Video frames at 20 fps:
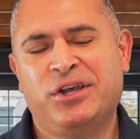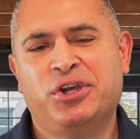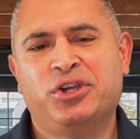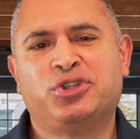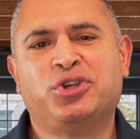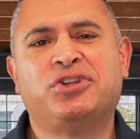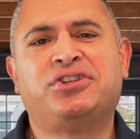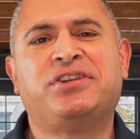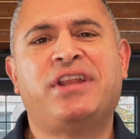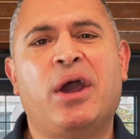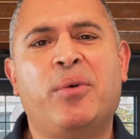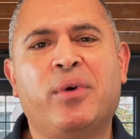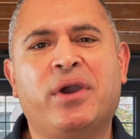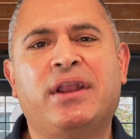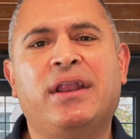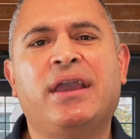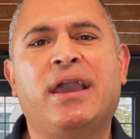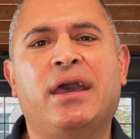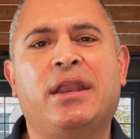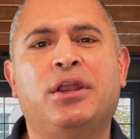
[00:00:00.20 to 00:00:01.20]
So today we're
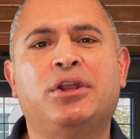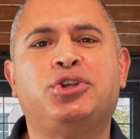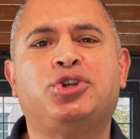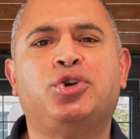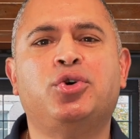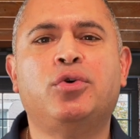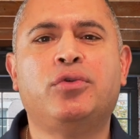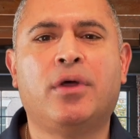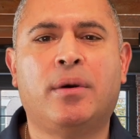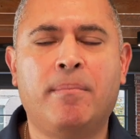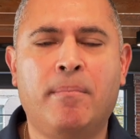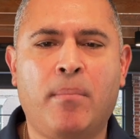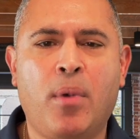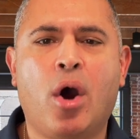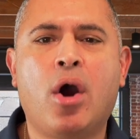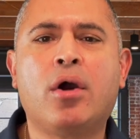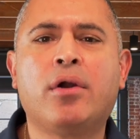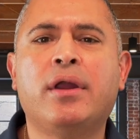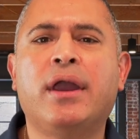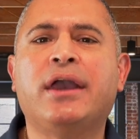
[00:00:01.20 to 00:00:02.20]
going to get into the
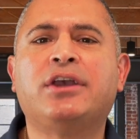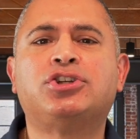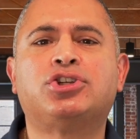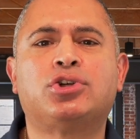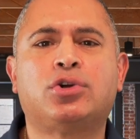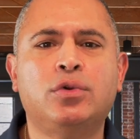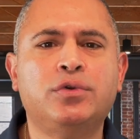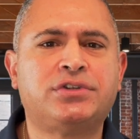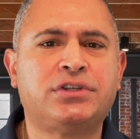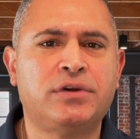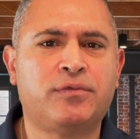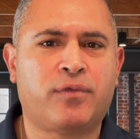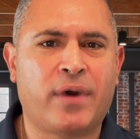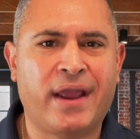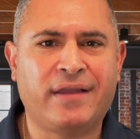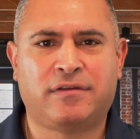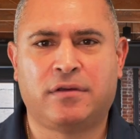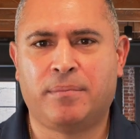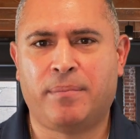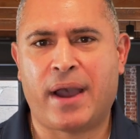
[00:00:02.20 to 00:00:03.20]
MAR exclusive
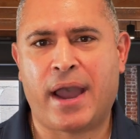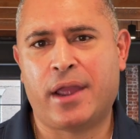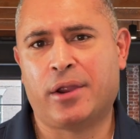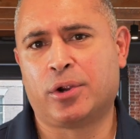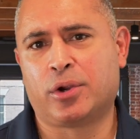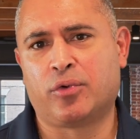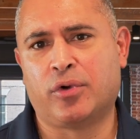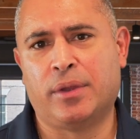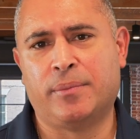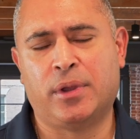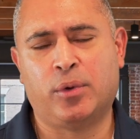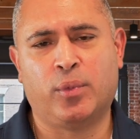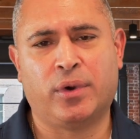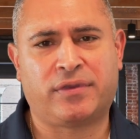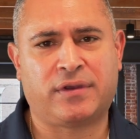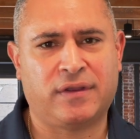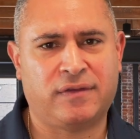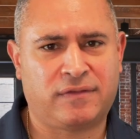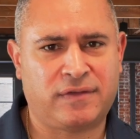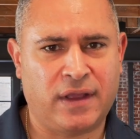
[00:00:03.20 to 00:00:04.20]
right to buyer agreement
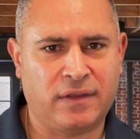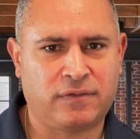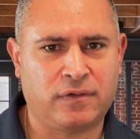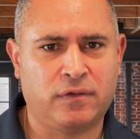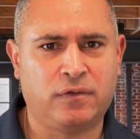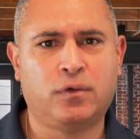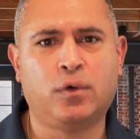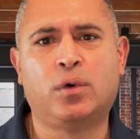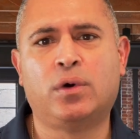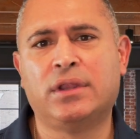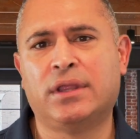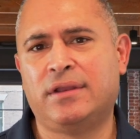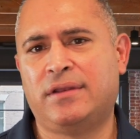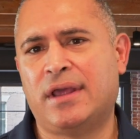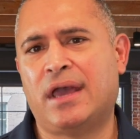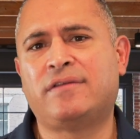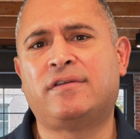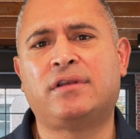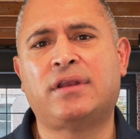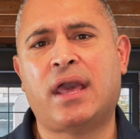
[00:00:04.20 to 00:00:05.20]
with consent to dual and
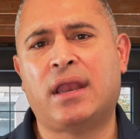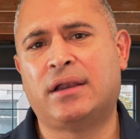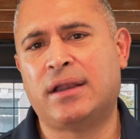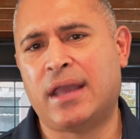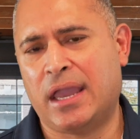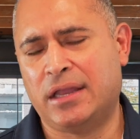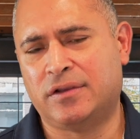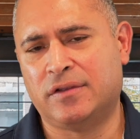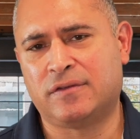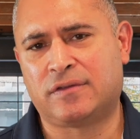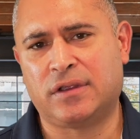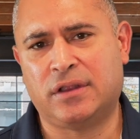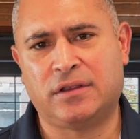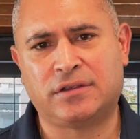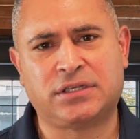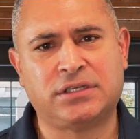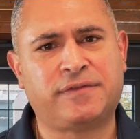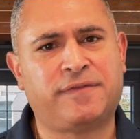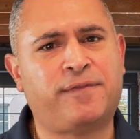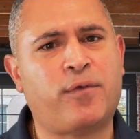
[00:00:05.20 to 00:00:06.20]
designated agency.
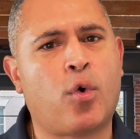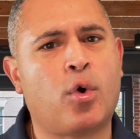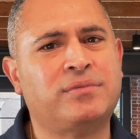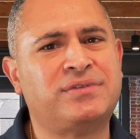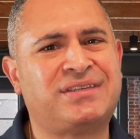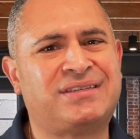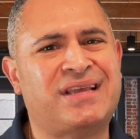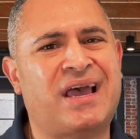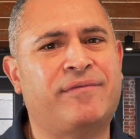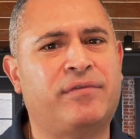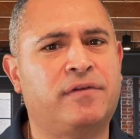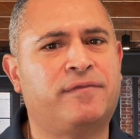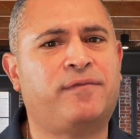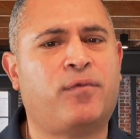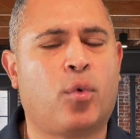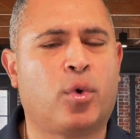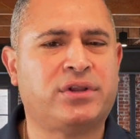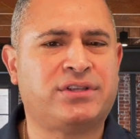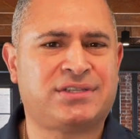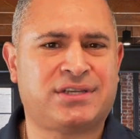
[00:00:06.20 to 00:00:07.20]
This is Form
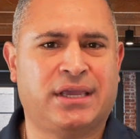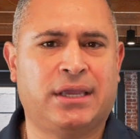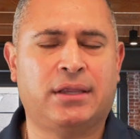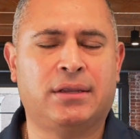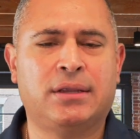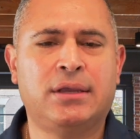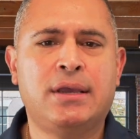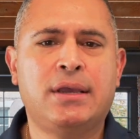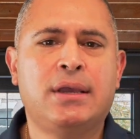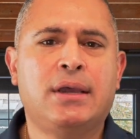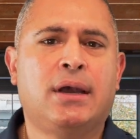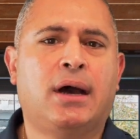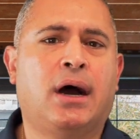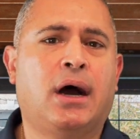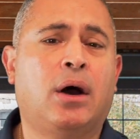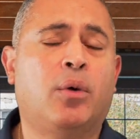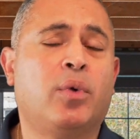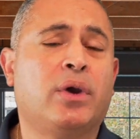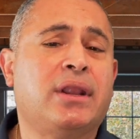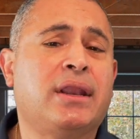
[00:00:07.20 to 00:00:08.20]
714. We're
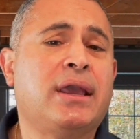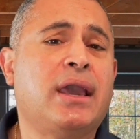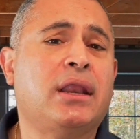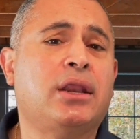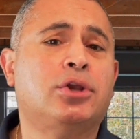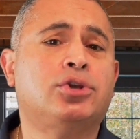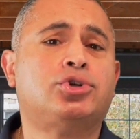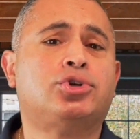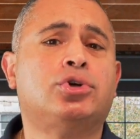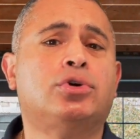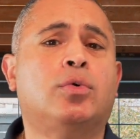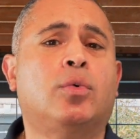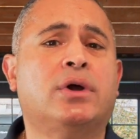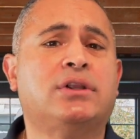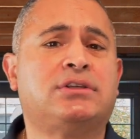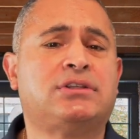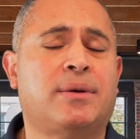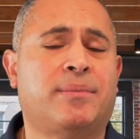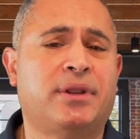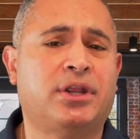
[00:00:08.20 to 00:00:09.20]
going to get into
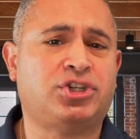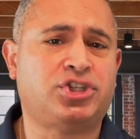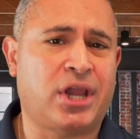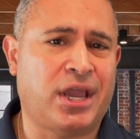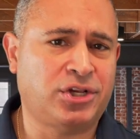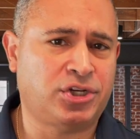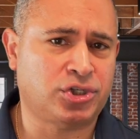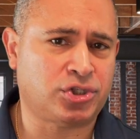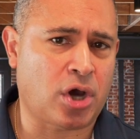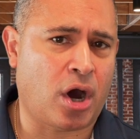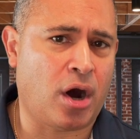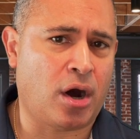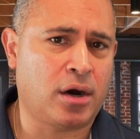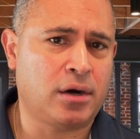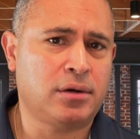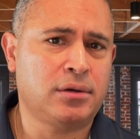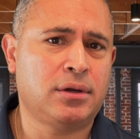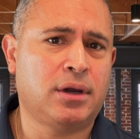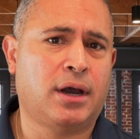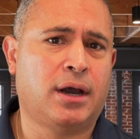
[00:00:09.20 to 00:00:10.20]
what some of the changes
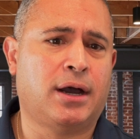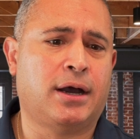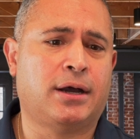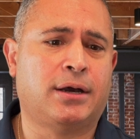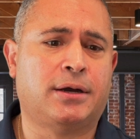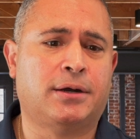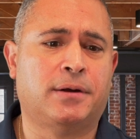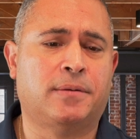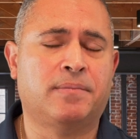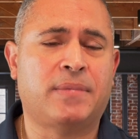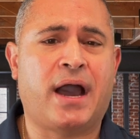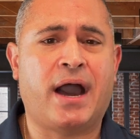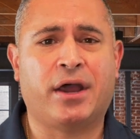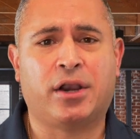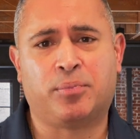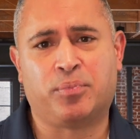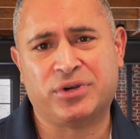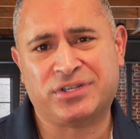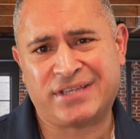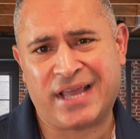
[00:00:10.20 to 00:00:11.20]
are, how
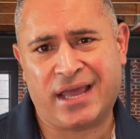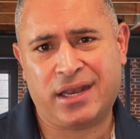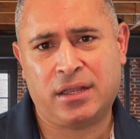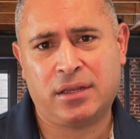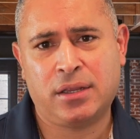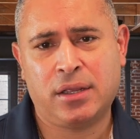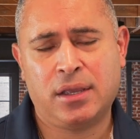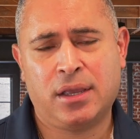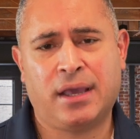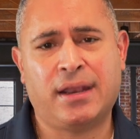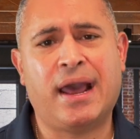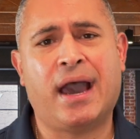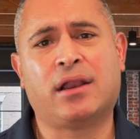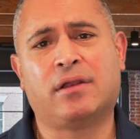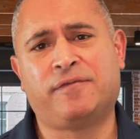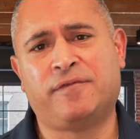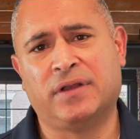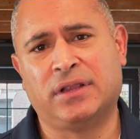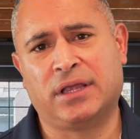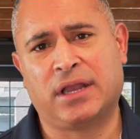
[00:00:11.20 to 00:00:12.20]
to present it, and how to
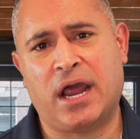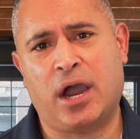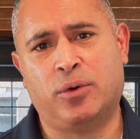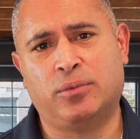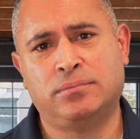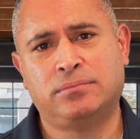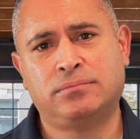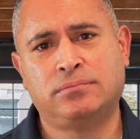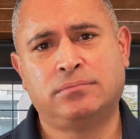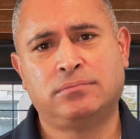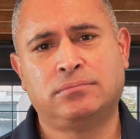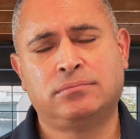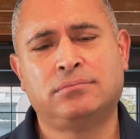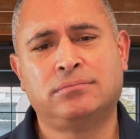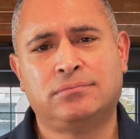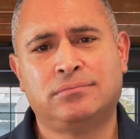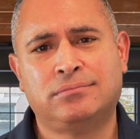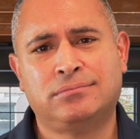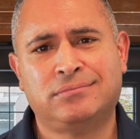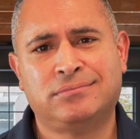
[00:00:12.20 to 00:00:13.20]
fill it out.
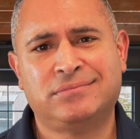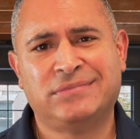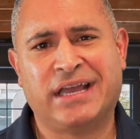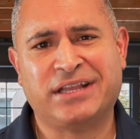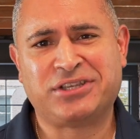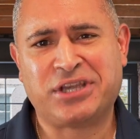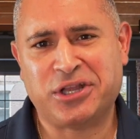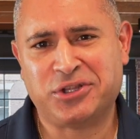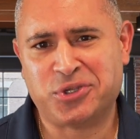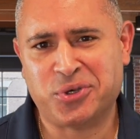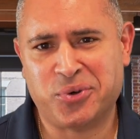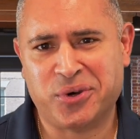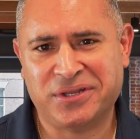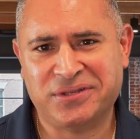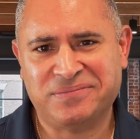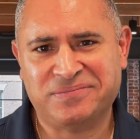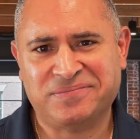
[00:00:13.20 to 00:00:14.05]
Let's get to it.